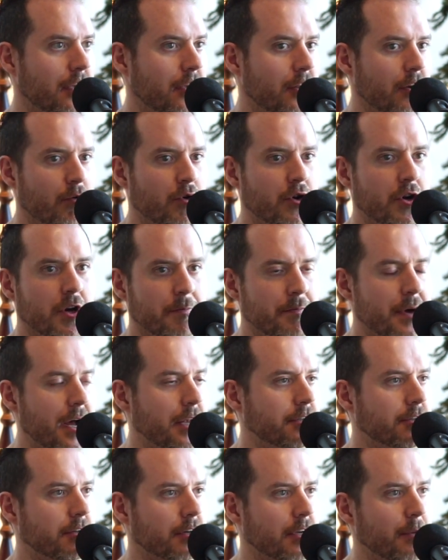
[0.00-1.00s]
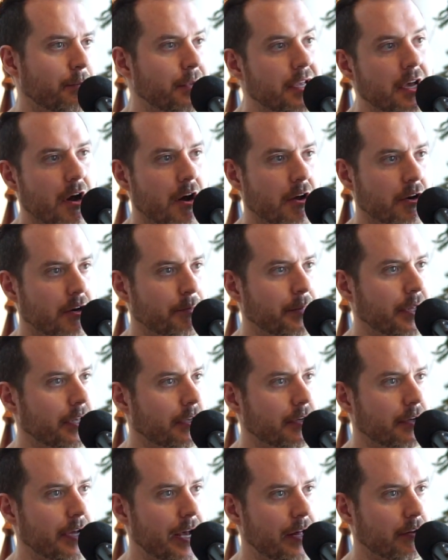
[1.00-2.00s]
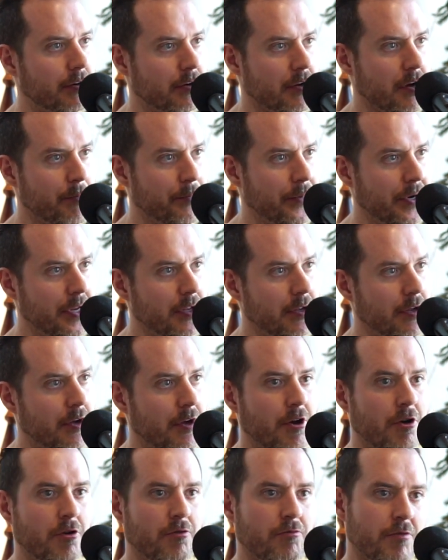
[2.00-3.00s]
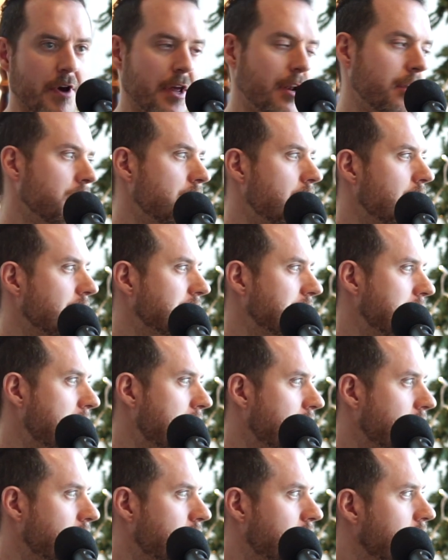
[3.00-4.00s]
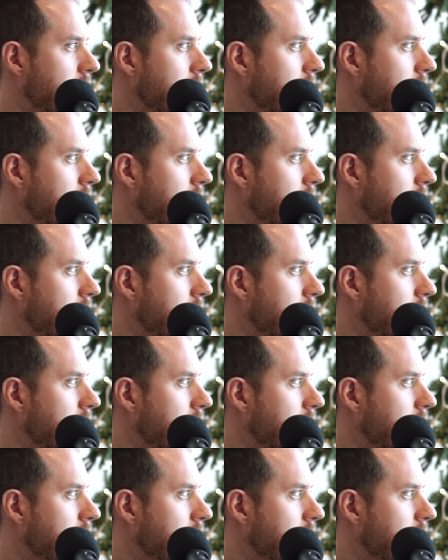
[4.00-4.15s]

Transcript: You know, Good Monster can be $100 million company right alongside,